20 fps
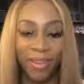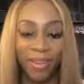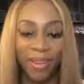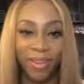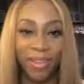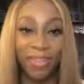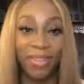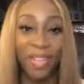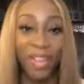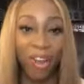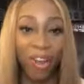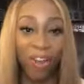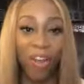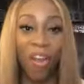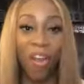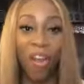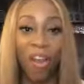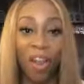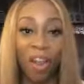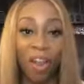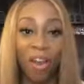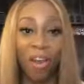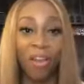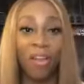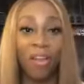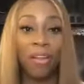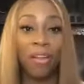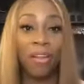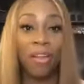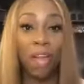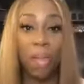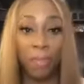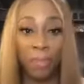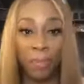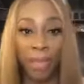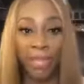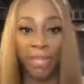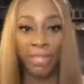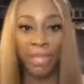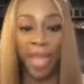There are
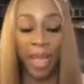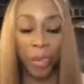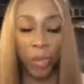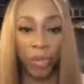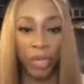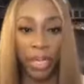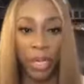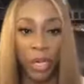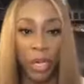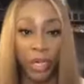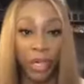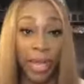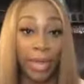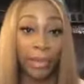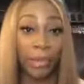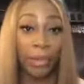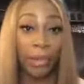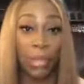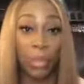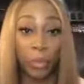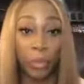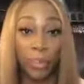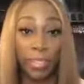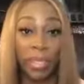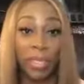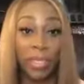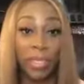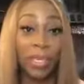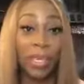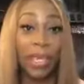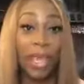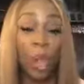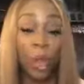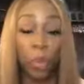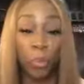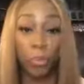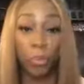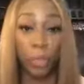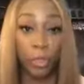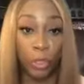companies out here that literally can
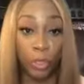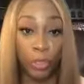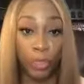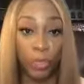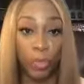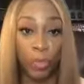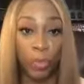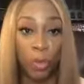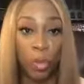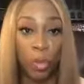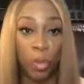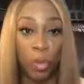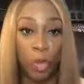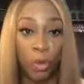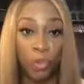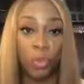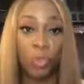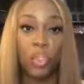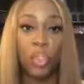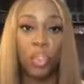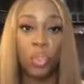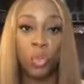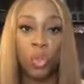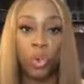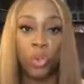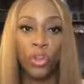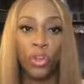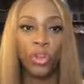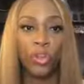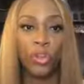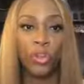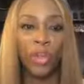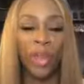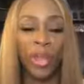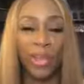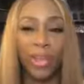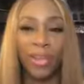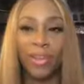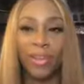help you restore your credit.